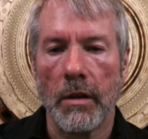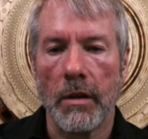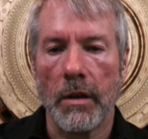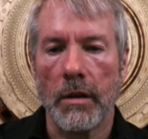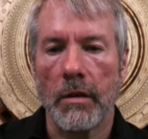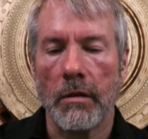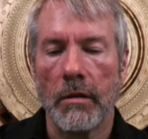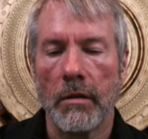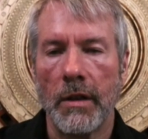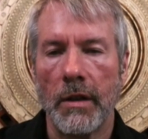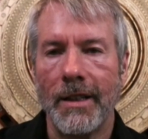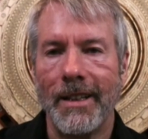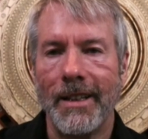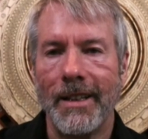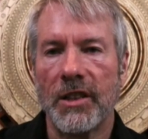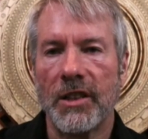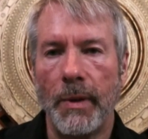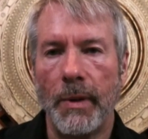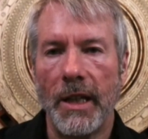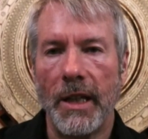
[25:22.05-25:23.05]
right?
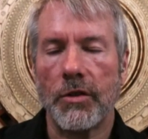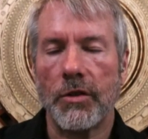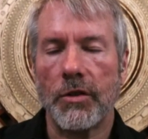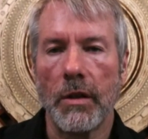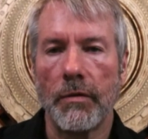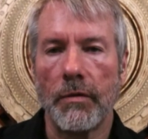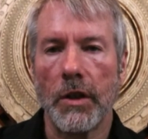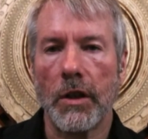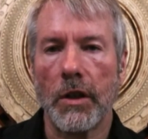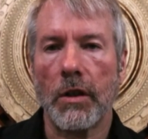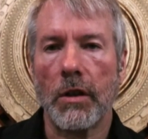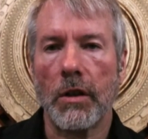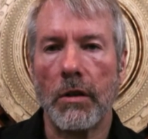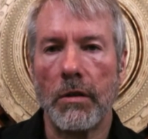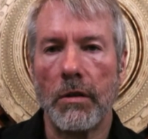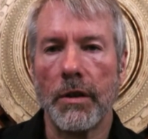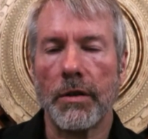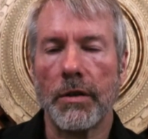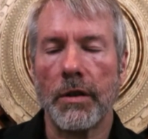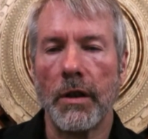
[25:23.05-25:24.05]
Expansion of the
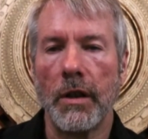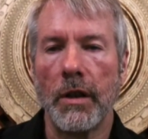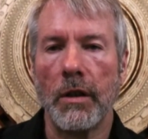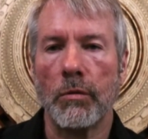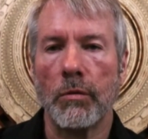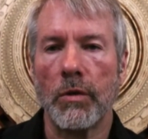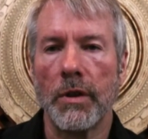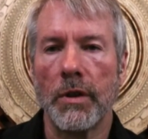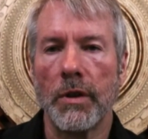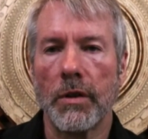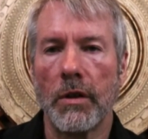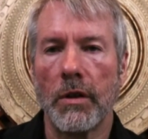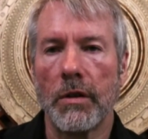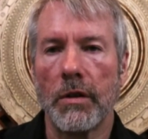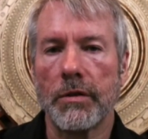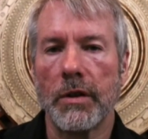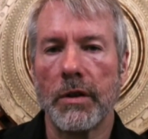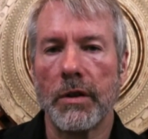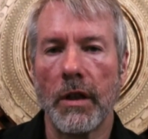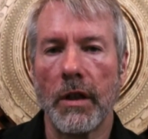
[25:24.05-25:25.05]
currency
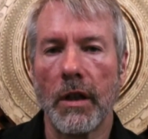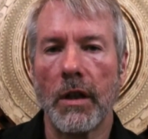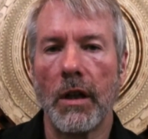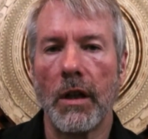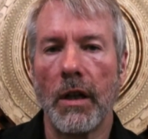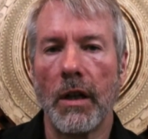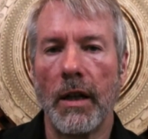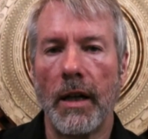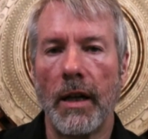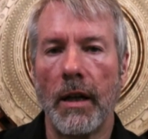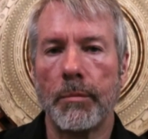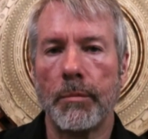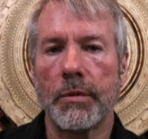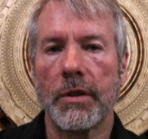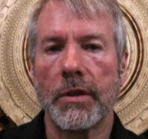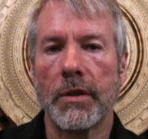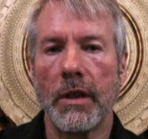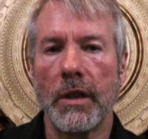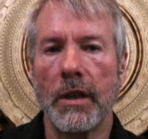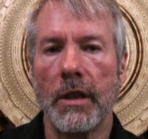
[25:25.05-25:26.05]
results in a
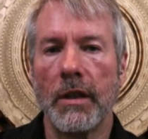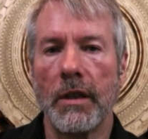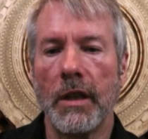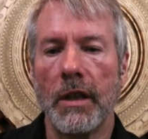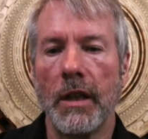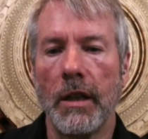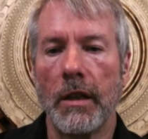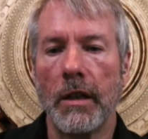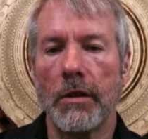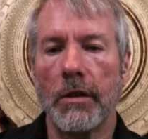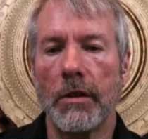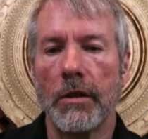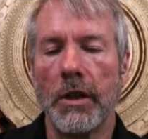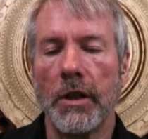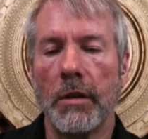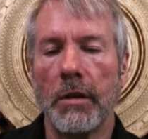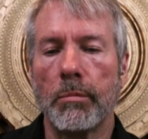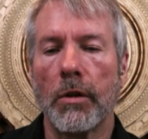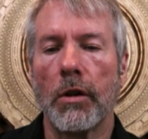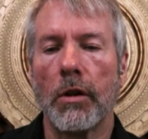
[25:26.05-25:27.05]
collapse in the energy
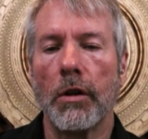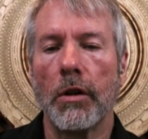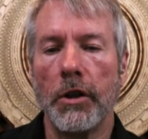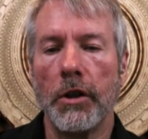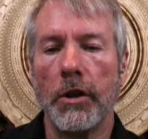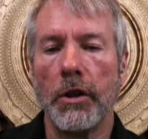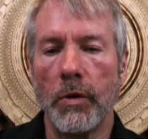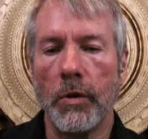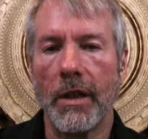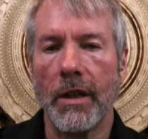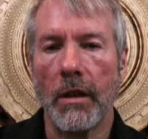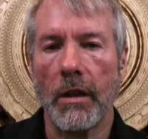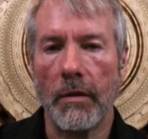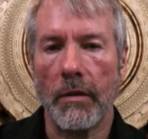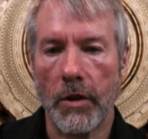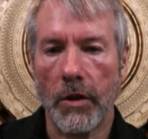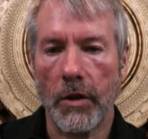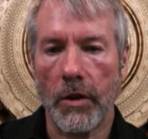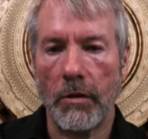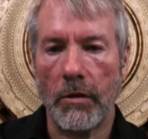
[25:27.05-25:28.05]
per unit
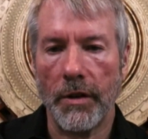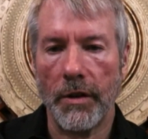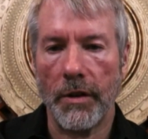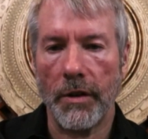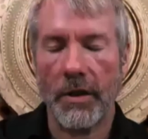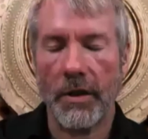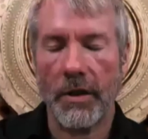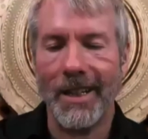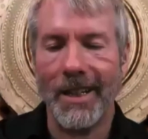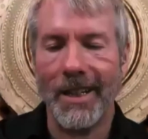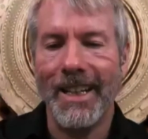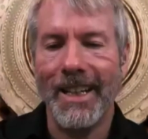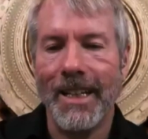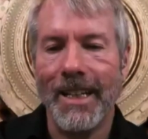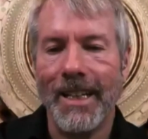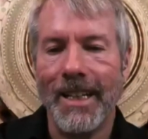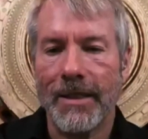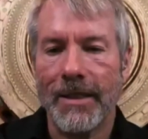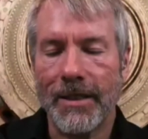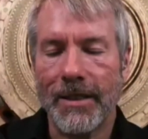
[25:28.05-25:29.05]
of currency.
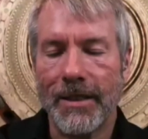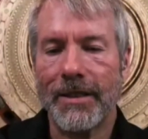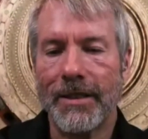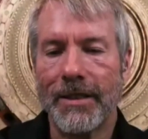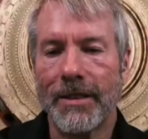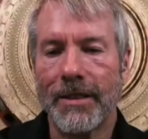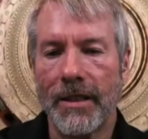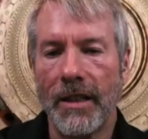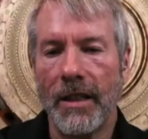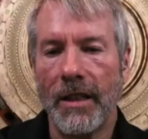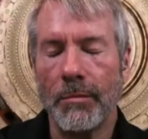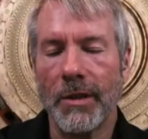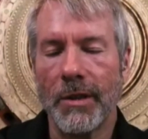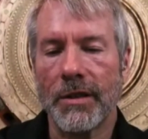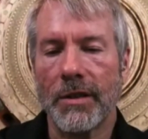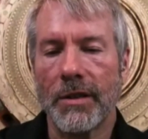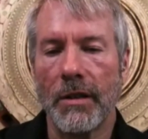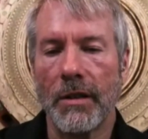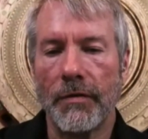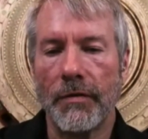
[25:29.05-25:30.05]
This is the same
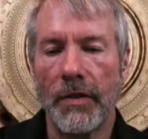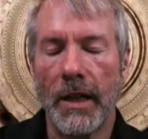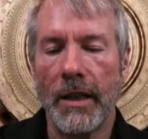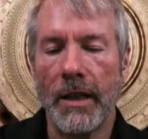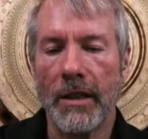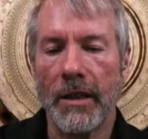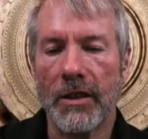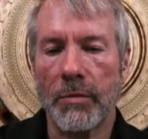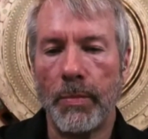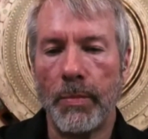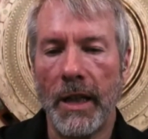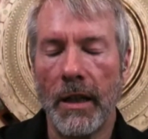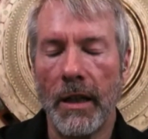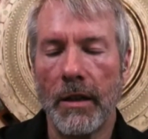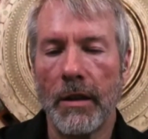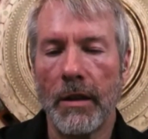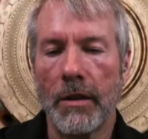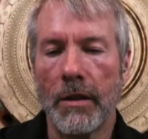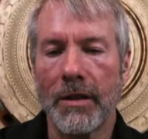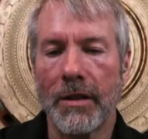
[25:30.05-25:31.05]
as if I
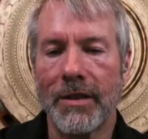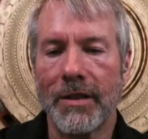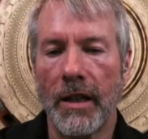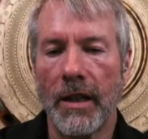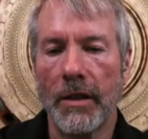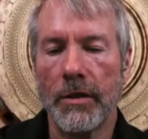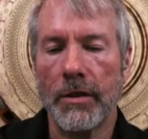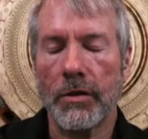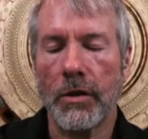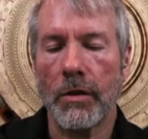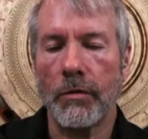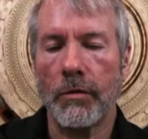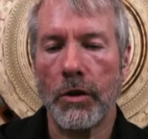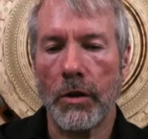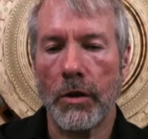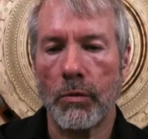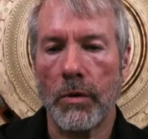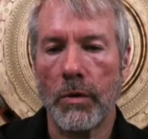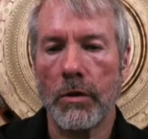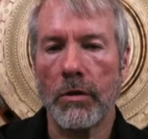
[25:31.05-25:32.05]
expanded the size of
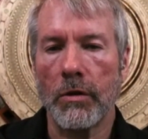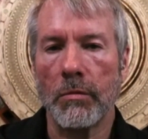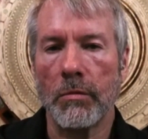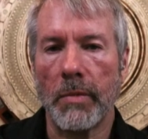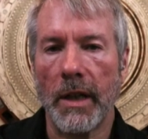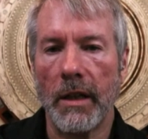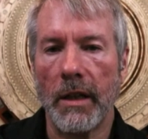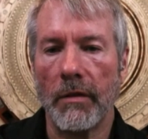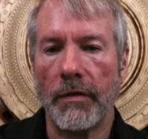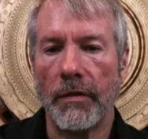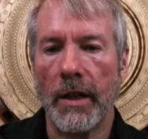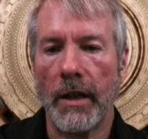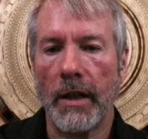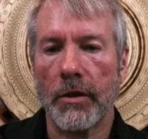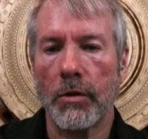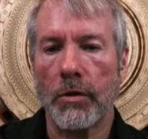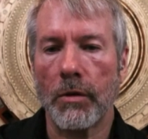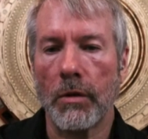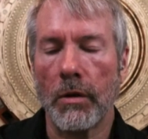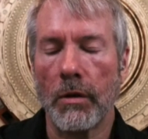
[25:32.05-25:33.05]
your room by a
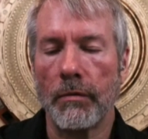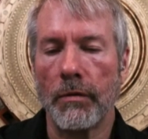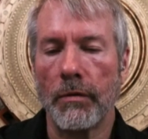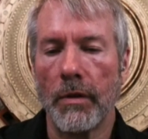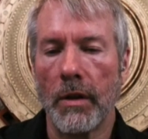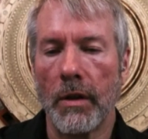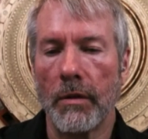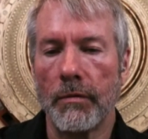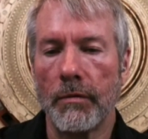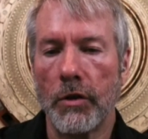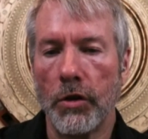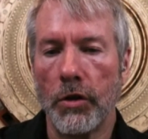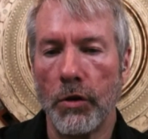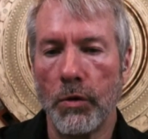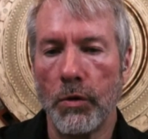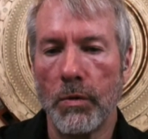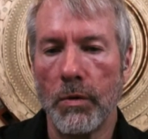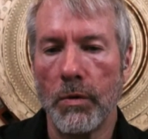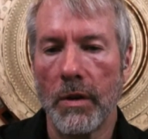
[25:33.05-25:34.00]
factor of 2,